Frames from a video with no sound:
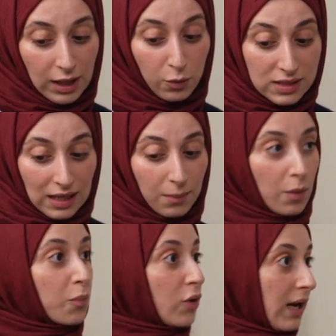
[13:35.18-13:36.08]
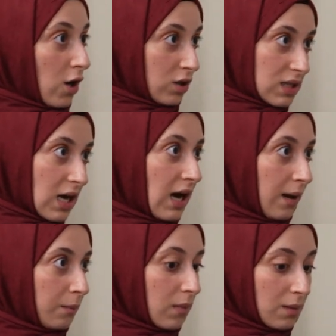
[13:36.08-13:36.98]
like we said about praying on
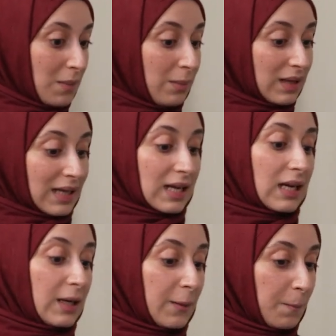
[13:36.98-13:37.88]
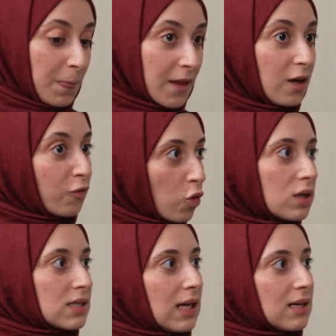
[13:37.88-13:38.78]
time, maybe like, of
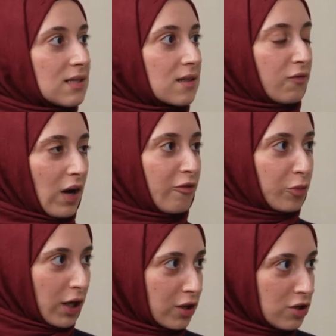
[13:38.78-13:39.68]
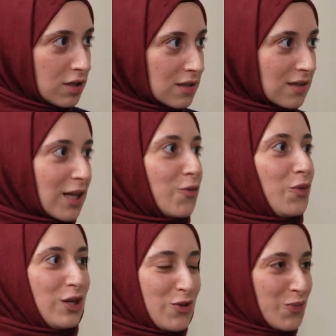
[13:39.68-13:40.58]
course, yes, the 5 prayers, like
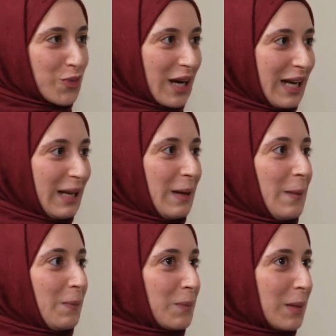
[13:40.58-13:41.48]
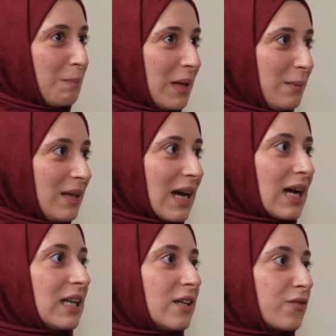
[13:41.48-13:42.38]
we do pray, but maybe
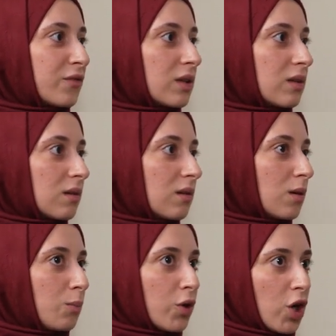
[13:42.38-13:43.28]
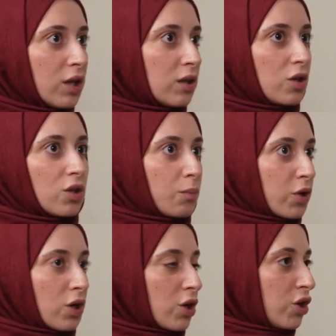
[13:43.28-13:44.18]
kind of put
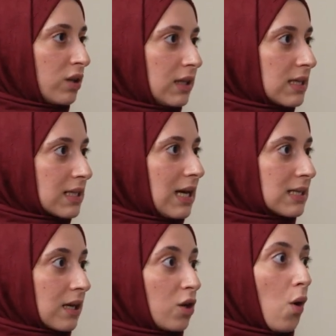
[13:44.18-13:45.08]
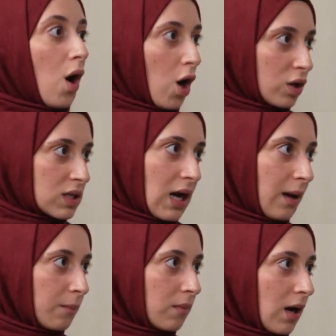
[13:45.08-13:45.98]
it on your list as like, on
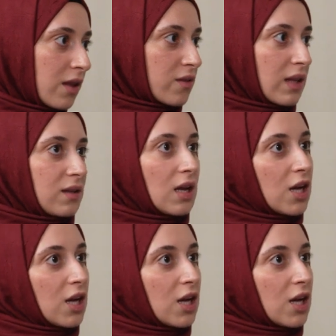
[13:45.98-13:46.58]
time, other than